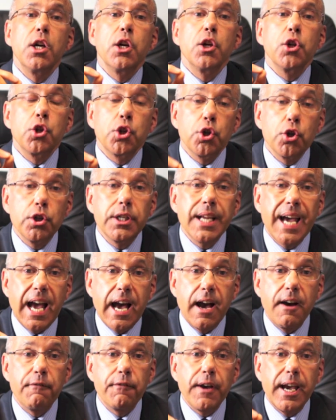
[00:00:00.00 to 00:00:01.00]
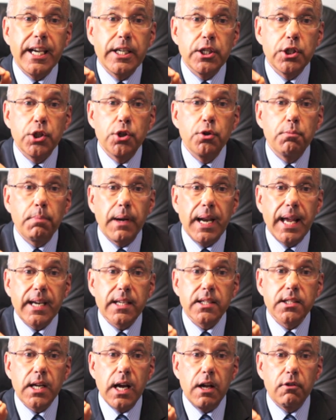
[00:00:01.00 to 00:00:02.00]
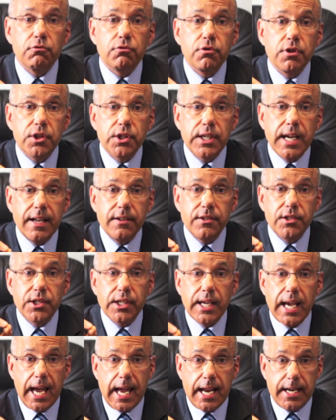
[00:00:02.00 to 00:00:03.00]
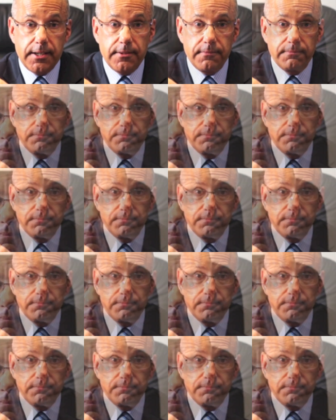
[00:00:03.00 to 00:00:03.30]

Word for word: should have a duplex ultrasound scan.